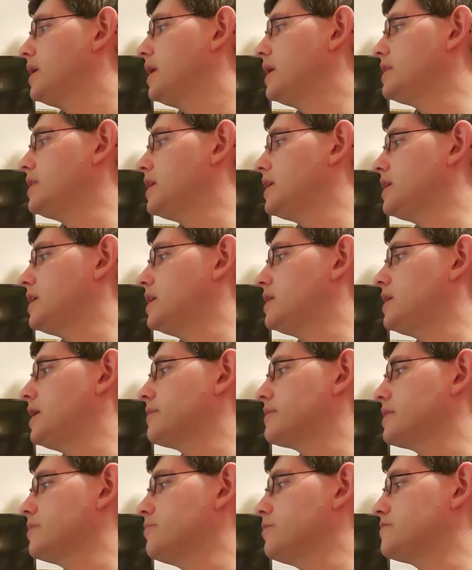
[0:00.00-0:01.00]
And then
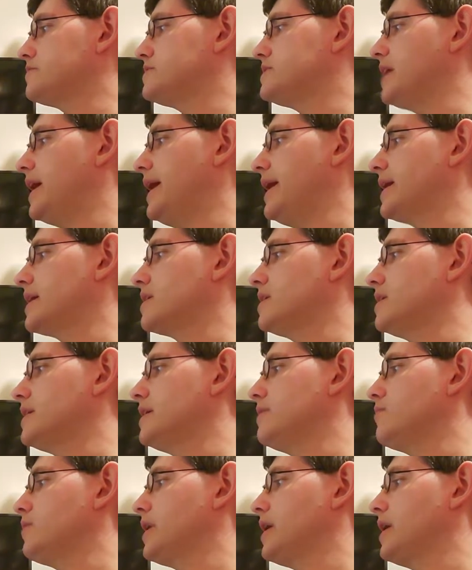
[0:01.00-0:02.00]
I'm going to move
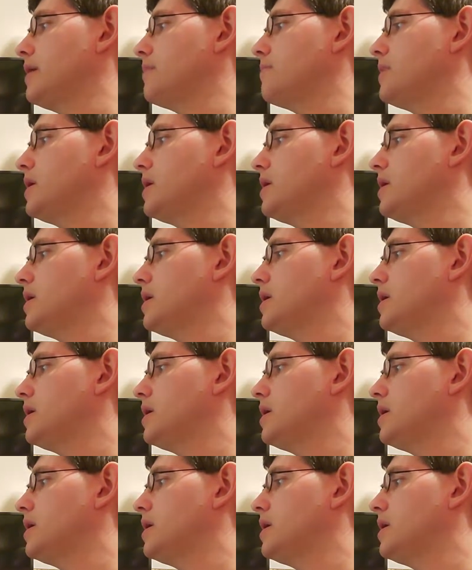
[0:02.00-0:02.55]
diagonally when I'm